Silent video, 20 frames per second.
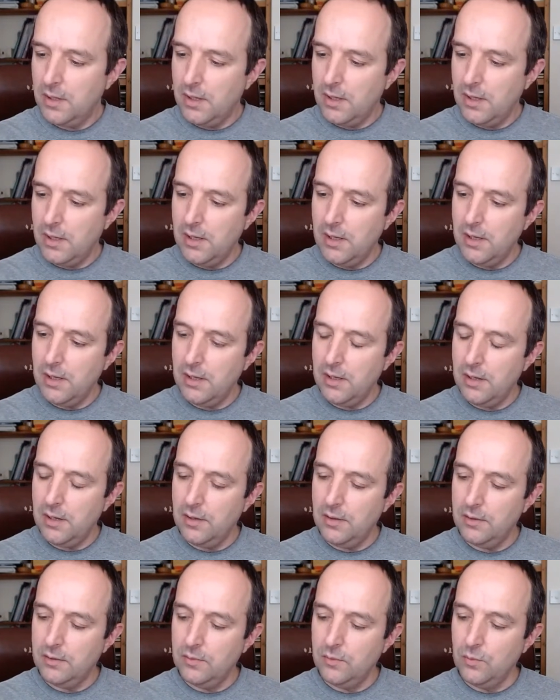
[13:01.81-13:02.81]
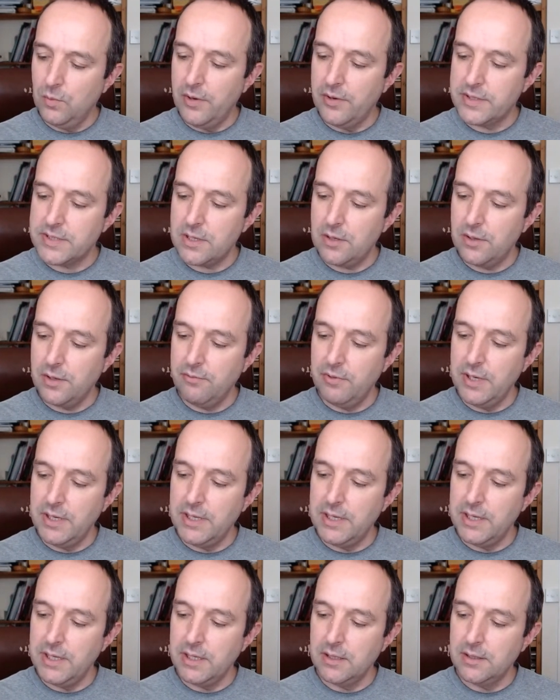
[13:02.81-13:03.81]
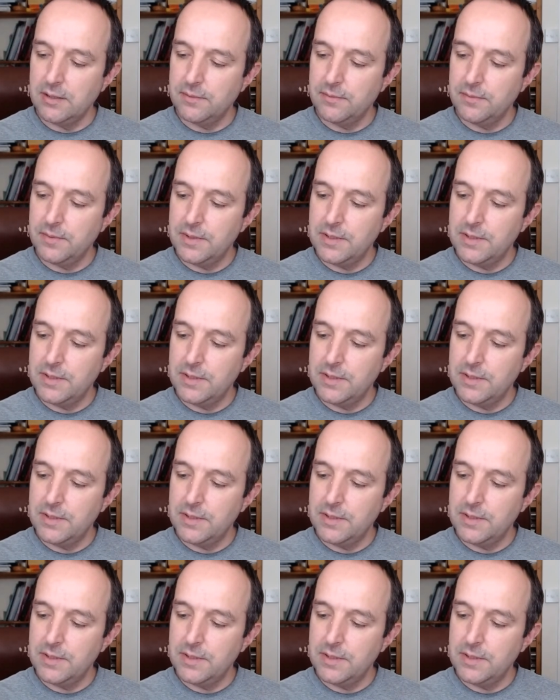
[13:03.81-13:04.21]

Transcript: where it's only reading